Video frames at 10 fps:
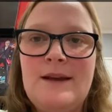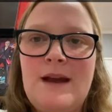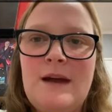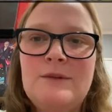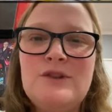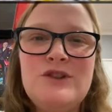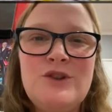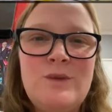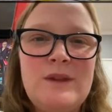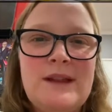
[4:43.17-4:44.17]
I'm not
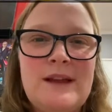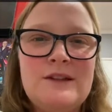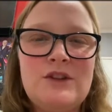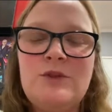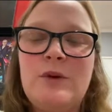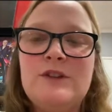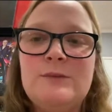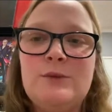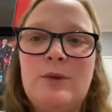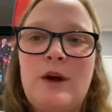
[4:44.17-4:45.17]
sure what the other two
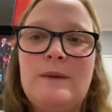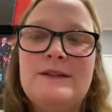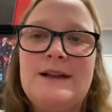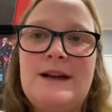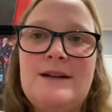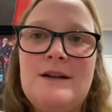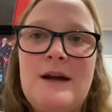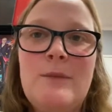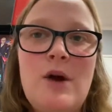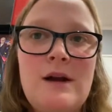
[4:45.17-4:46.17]
possible promos are.
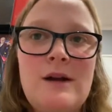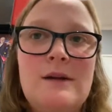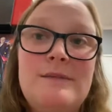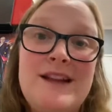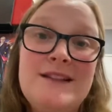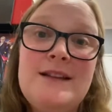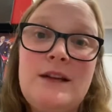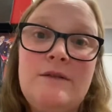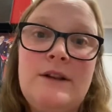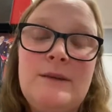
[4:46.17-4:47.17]
I'm, I'm
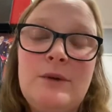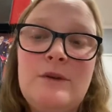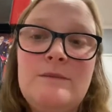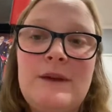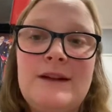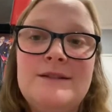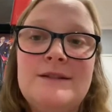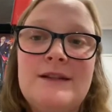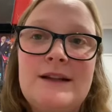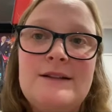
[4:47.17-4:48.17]
guessing Rillaboom because
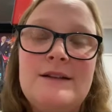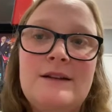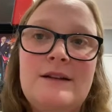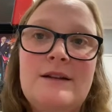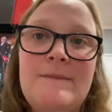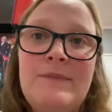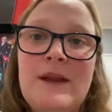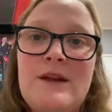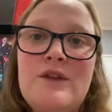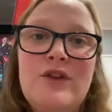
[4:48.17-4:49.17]
that's the
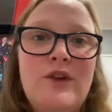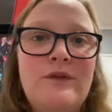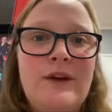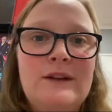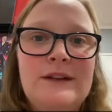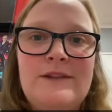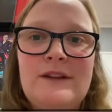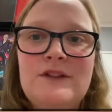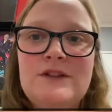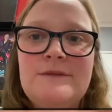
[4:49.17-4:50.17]
third final
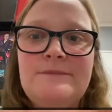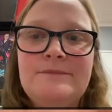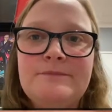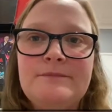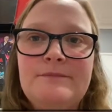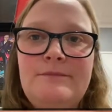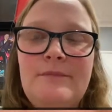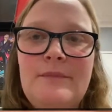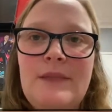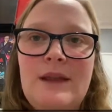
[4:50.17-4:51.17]
evolution
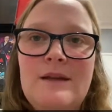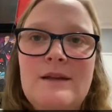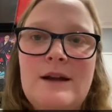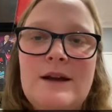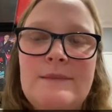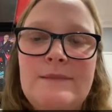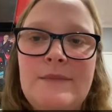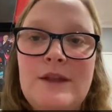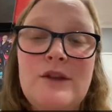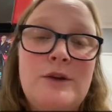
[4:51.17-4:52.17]
um,
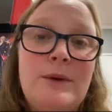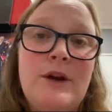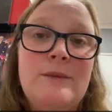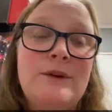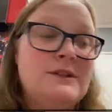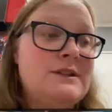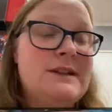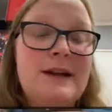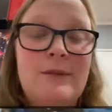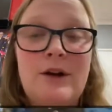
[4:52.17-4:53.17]
the third Pokemon,
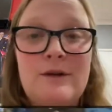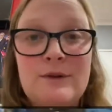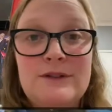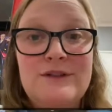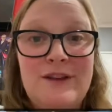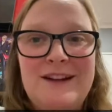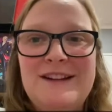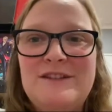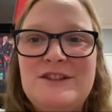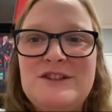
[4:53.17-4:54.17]
starting Pokemon's final
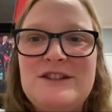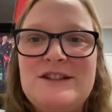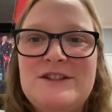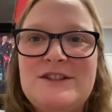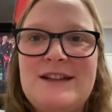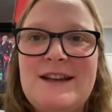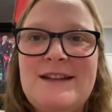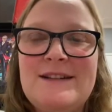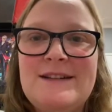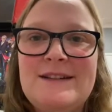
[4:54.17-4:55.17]
evolution, I should say.
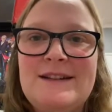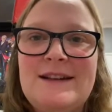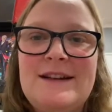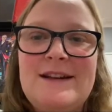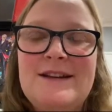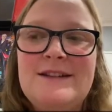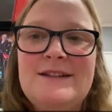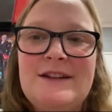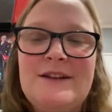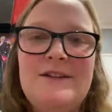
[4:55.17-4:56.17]

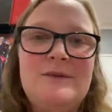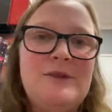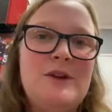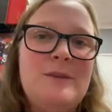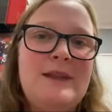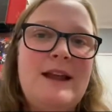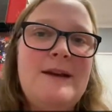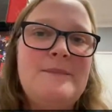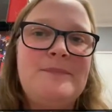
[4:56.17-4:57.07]
So we'll open that up.